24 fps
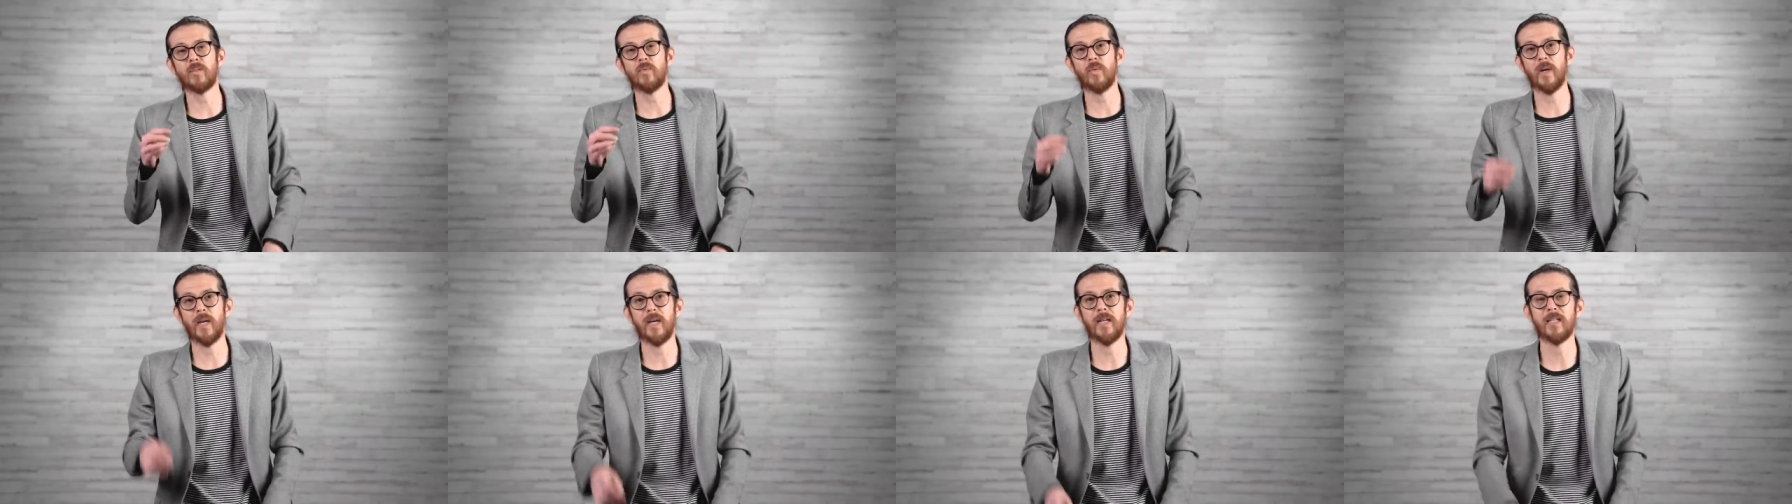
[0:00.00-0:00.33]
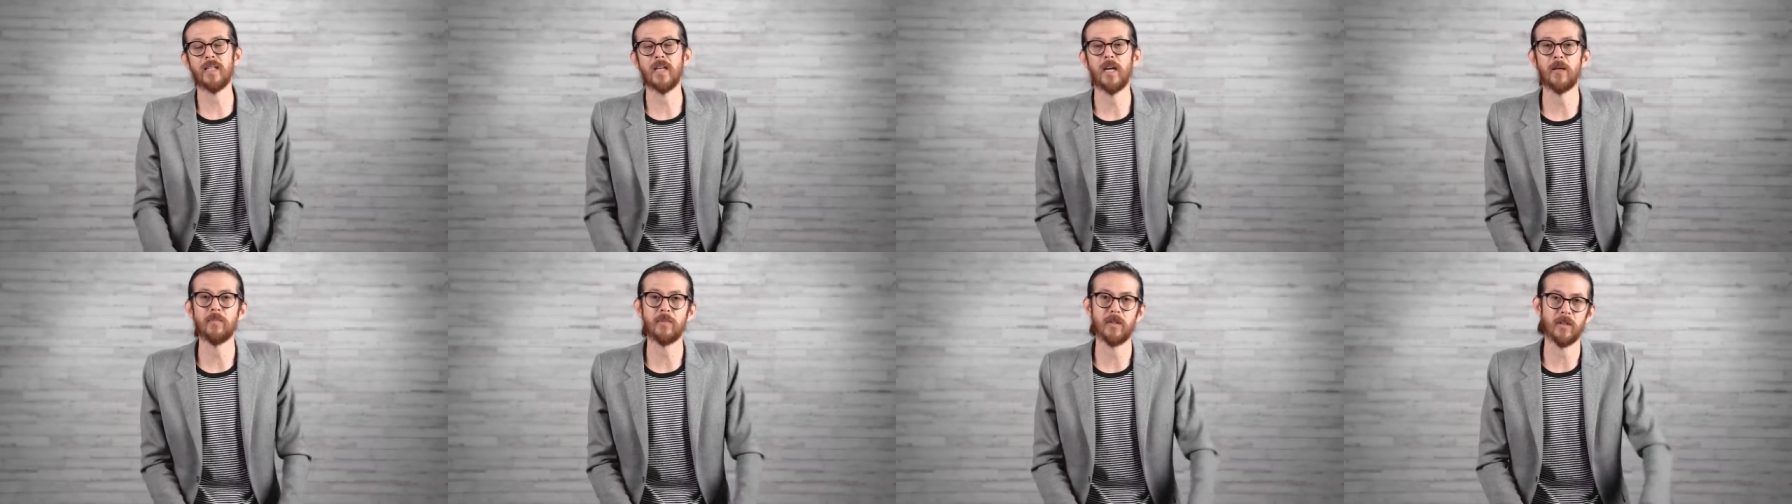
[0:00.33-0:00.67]
way to
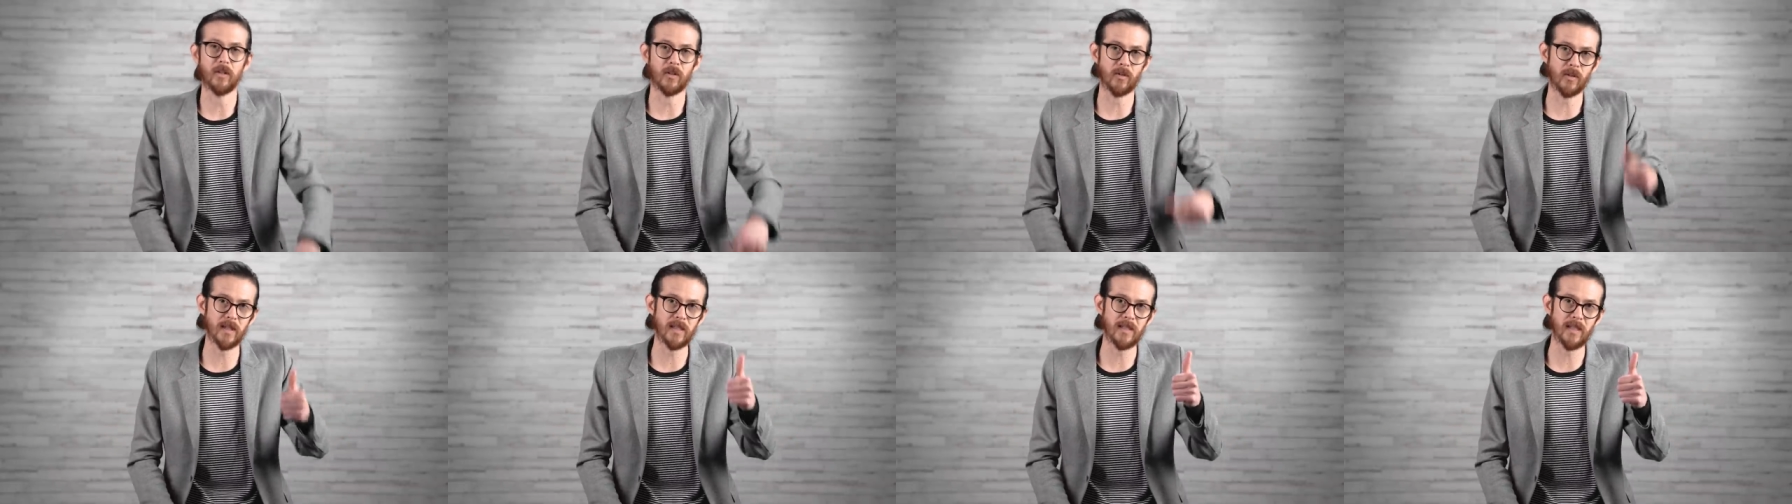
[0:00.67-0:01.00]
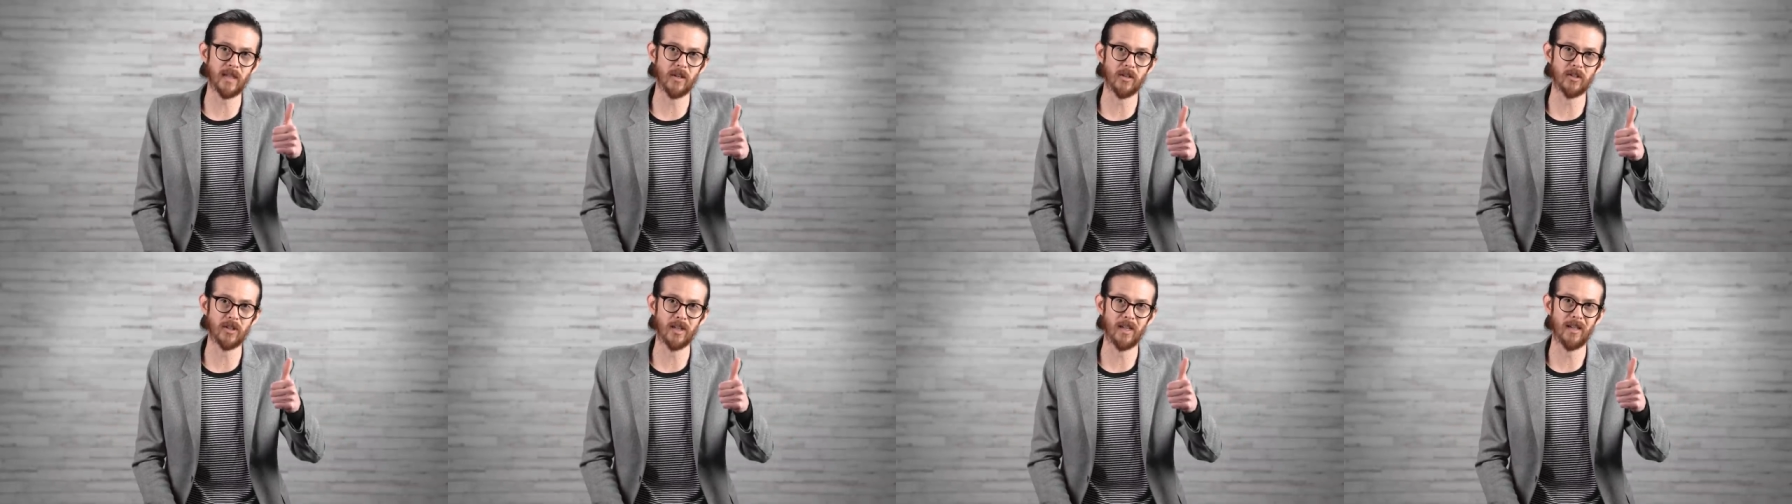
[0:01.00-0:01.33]
help you increase
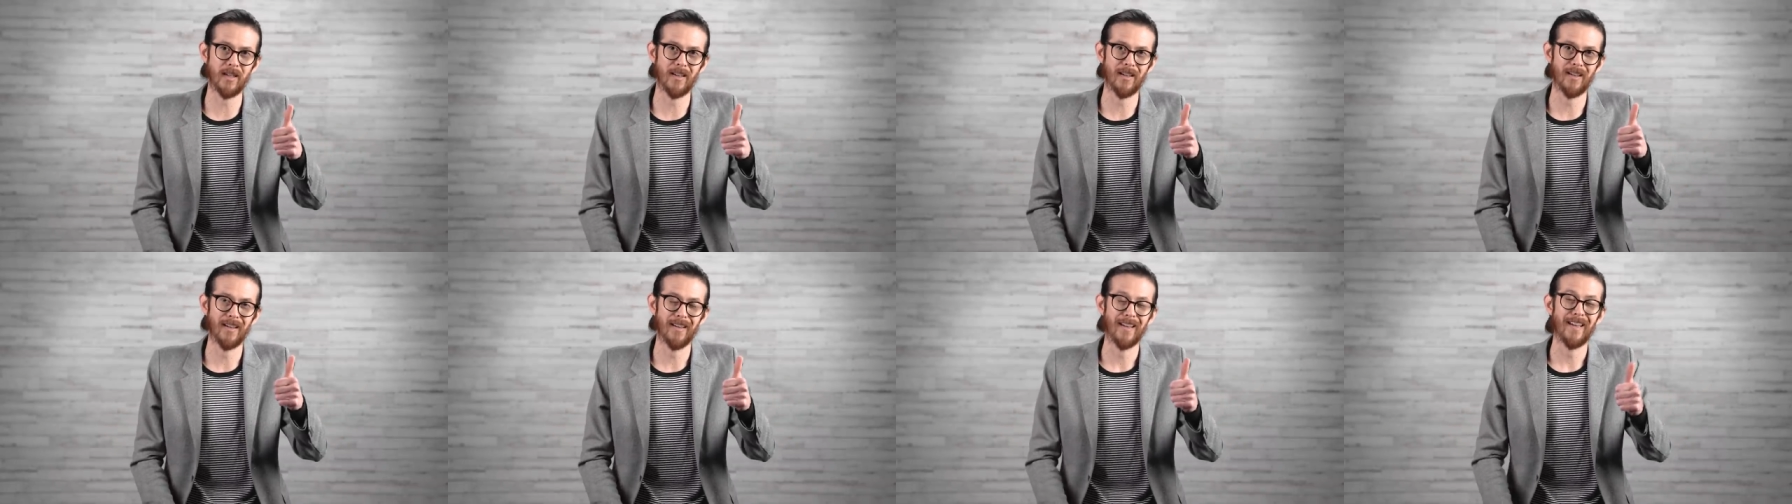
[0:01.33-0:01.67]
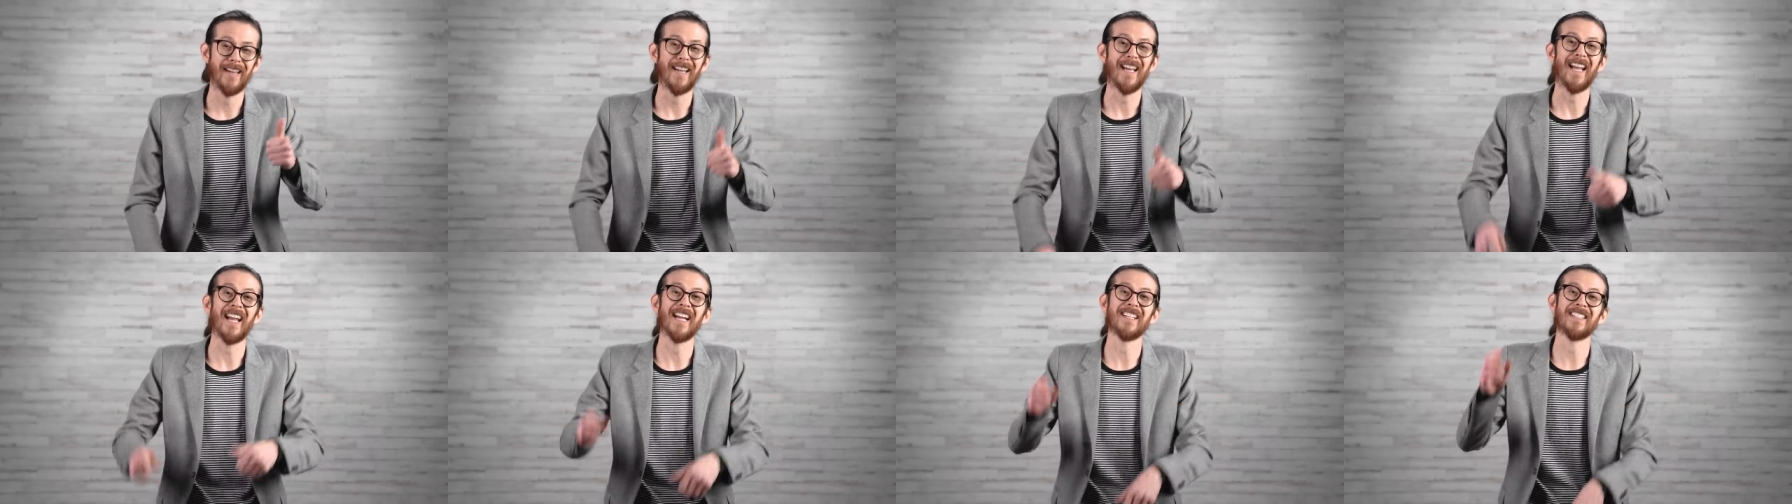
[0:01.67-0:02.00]
energy
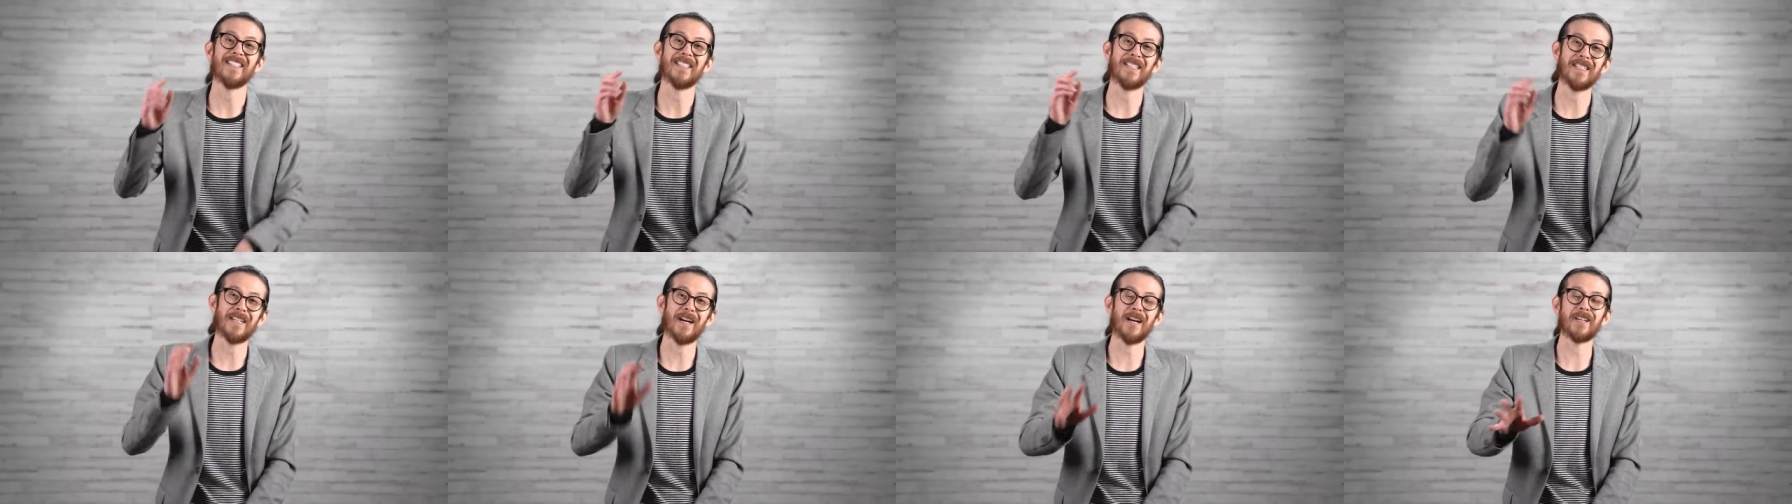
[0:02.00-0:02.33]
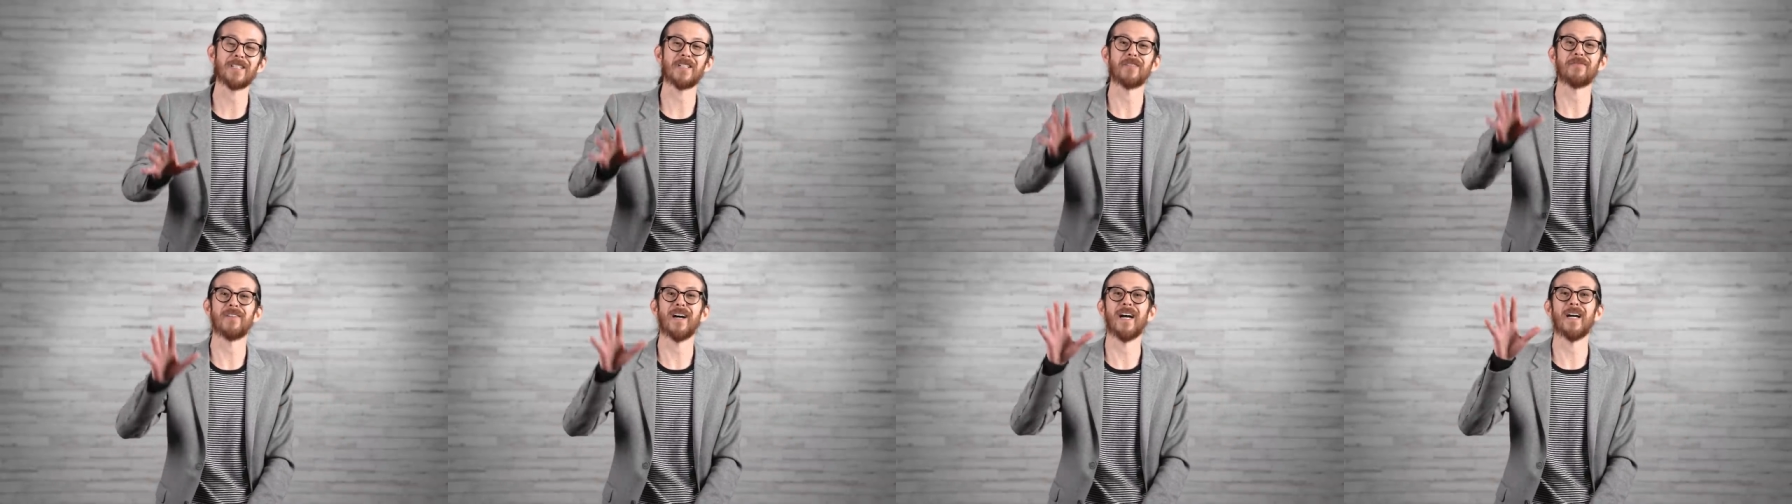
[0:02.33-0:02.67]
and to
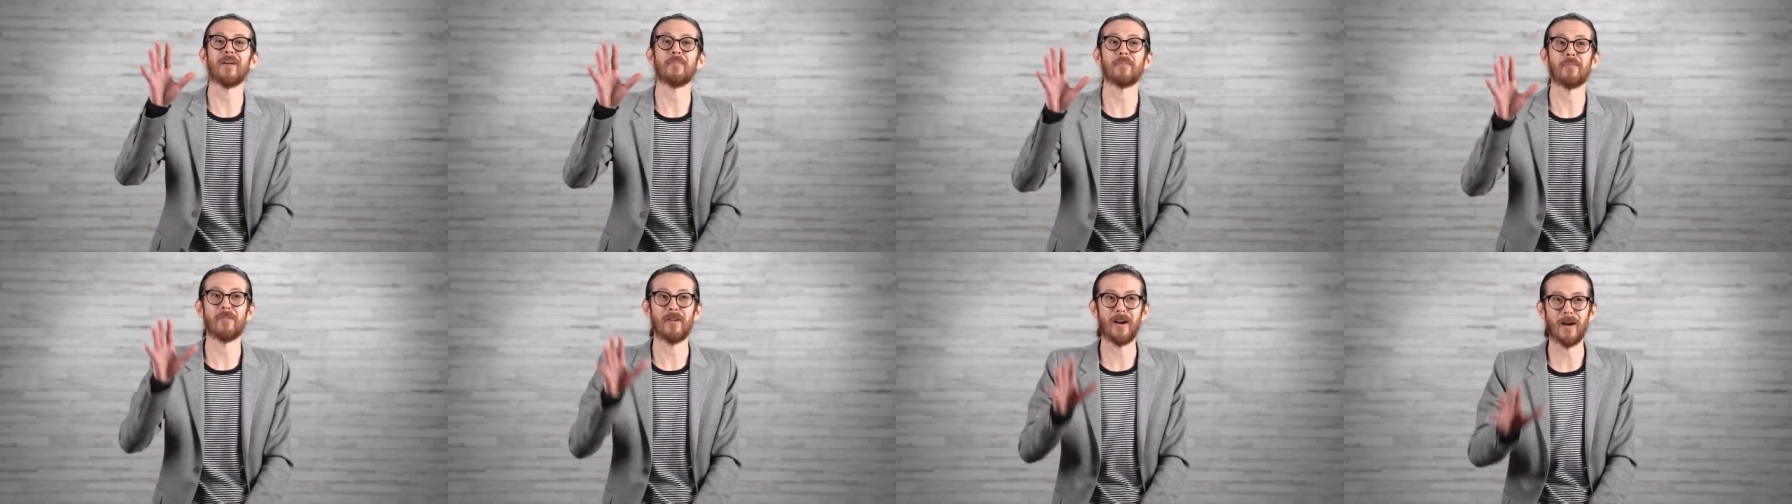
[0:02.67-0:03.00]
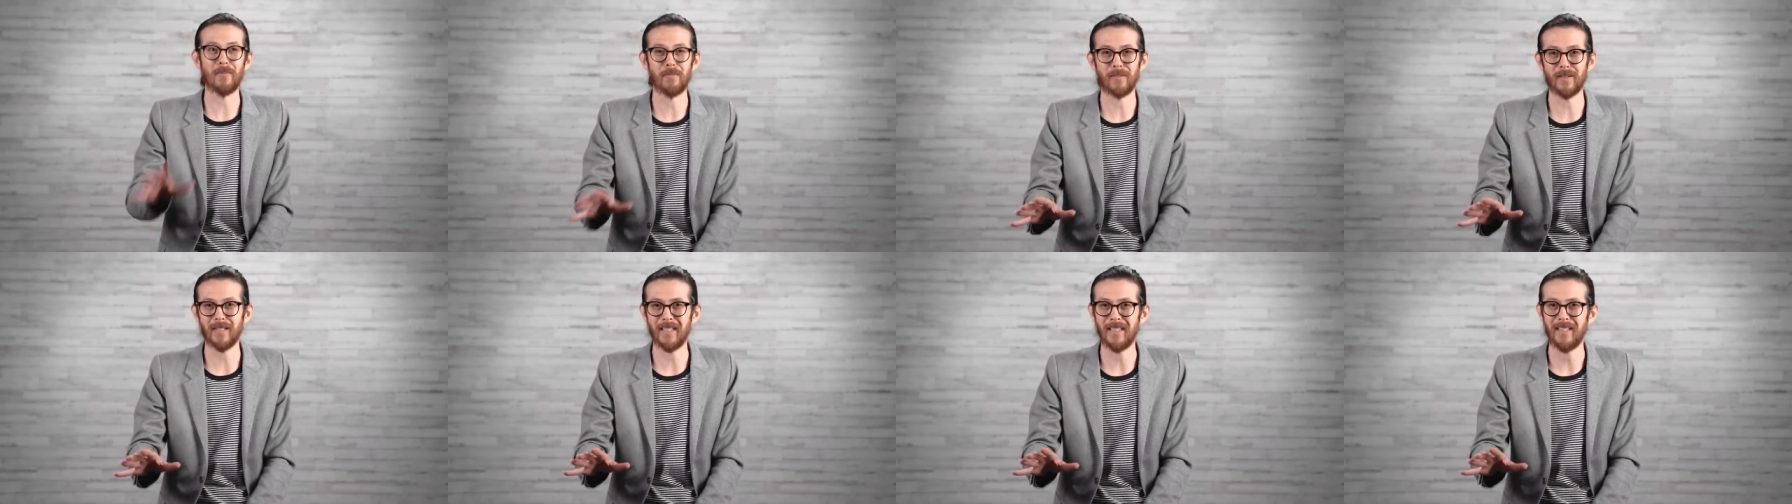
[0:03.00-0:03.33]
detoxify
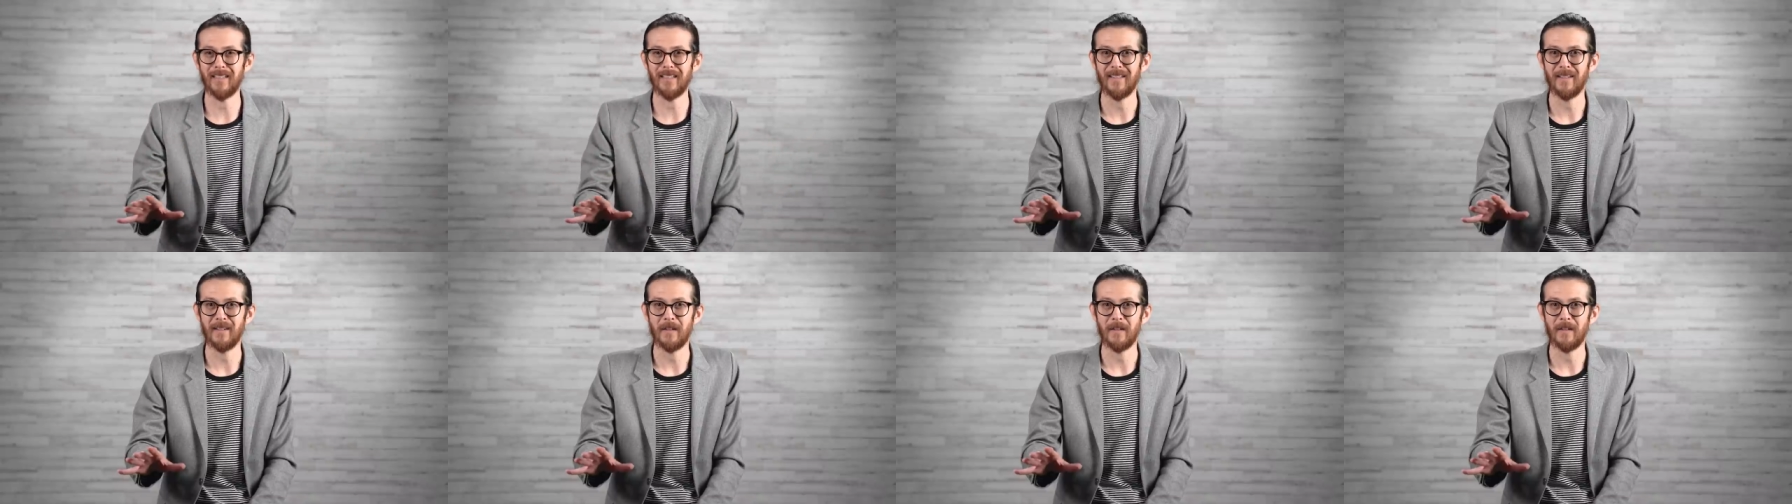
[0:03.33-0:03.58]
properly.